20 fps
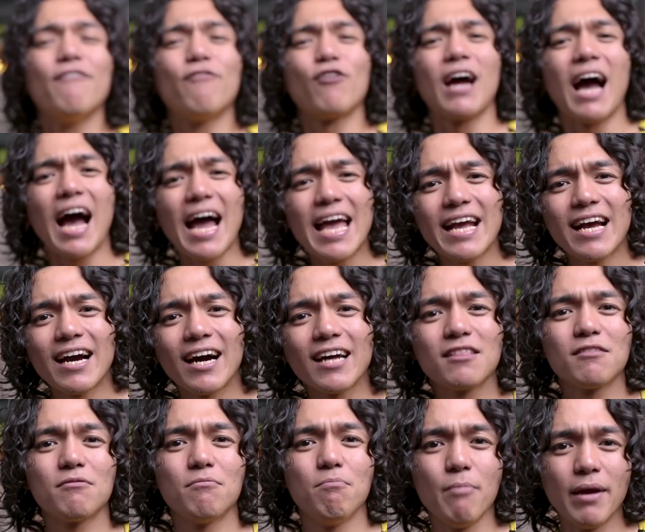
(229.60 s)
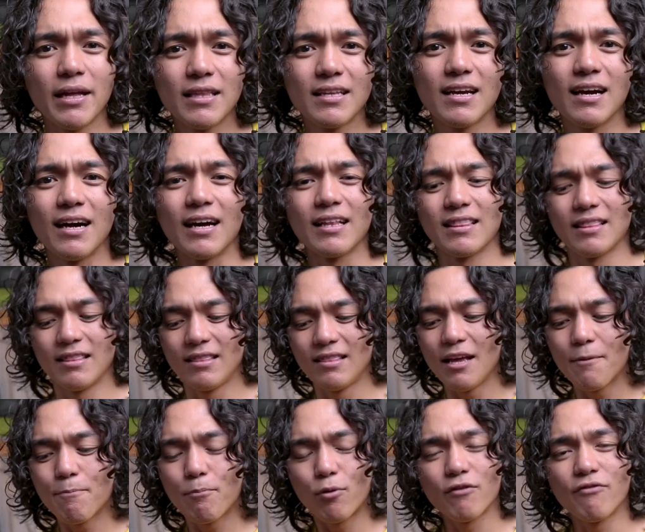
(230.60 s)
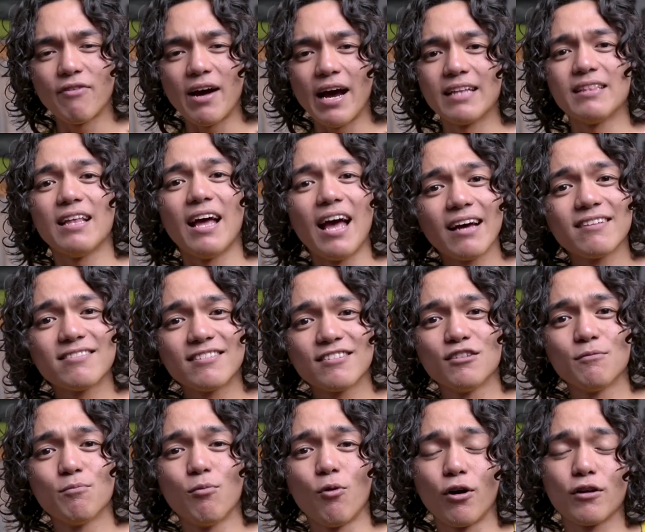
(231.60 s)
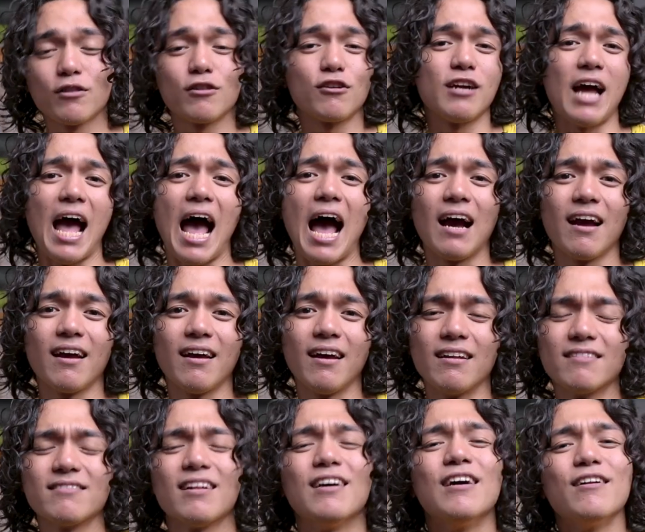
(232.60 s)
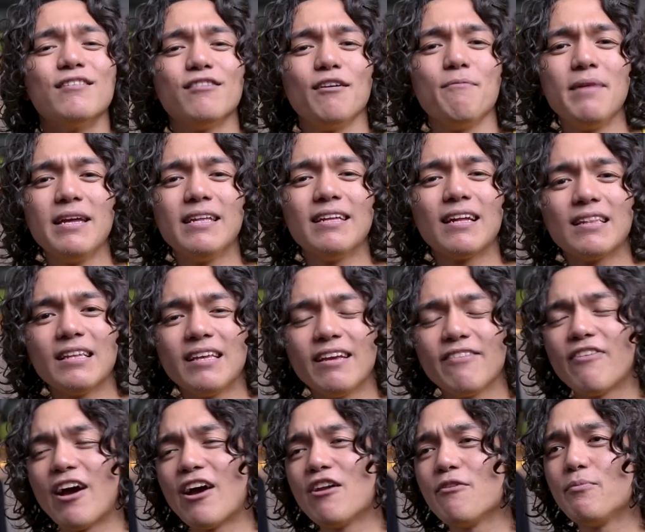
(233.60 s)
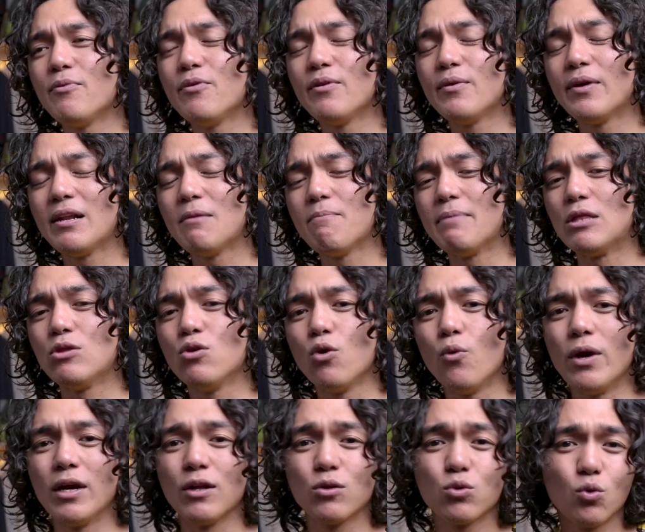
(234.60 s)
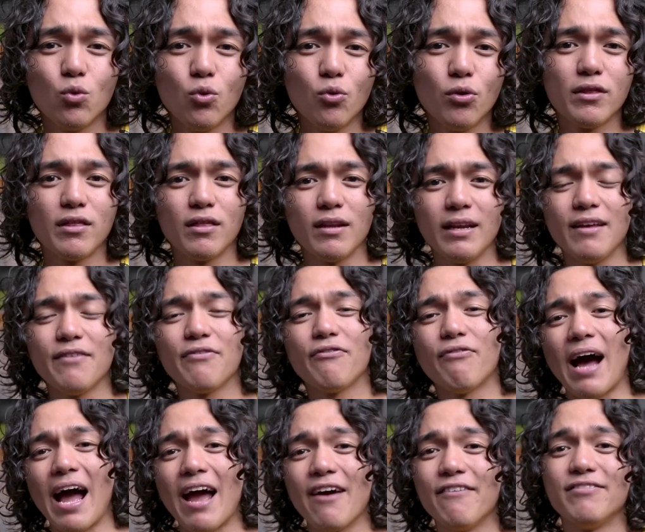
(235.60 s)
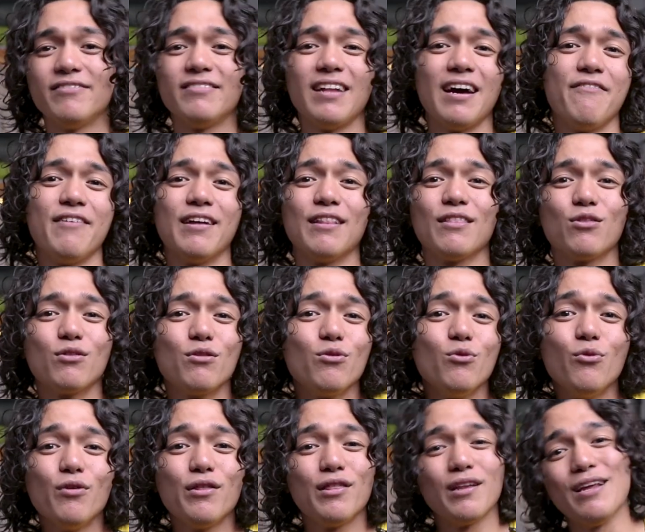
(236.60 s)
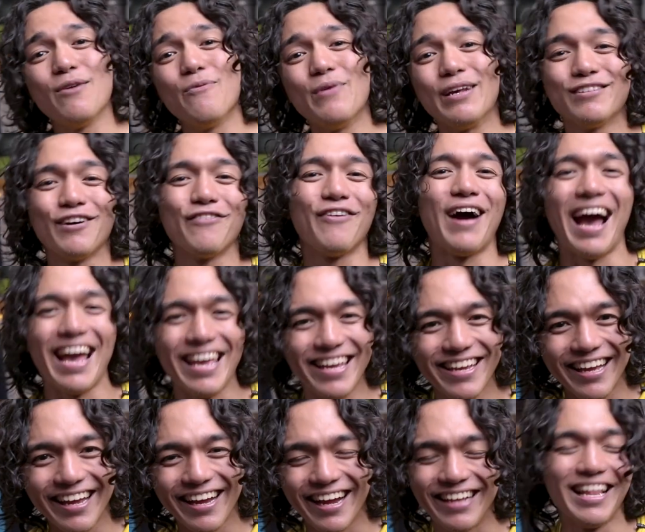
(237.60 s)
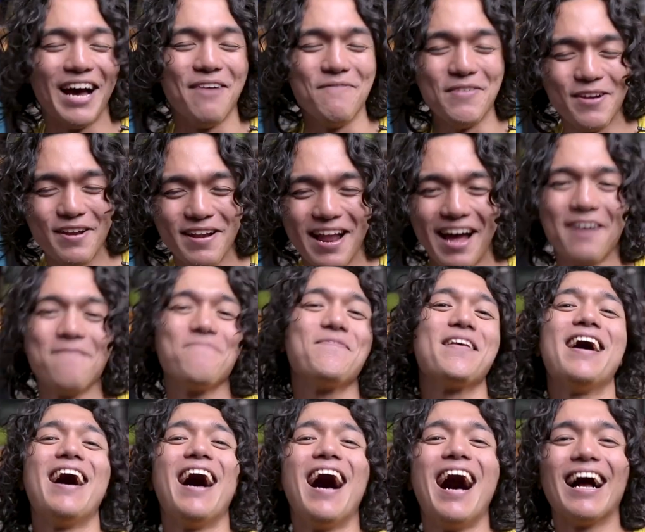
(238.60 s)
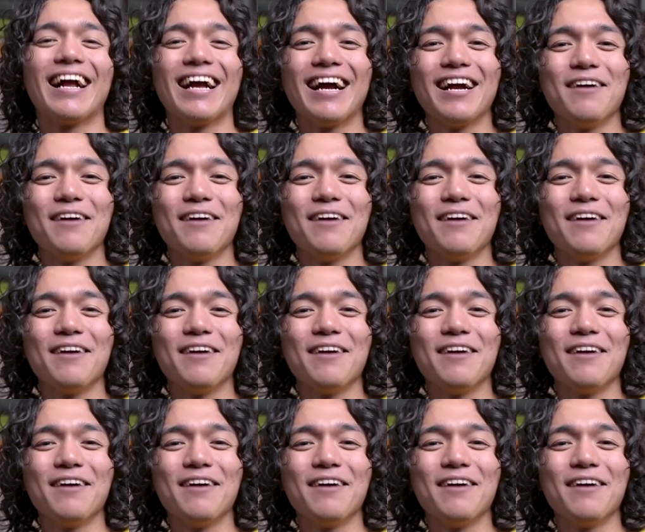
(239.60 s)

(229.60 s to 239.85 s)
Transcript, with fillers: For high cut, mid cut, they provide extra support to your ankles. So immediately, if we will be doing 2-3 weeks of hiking, ang dami nun ah, ang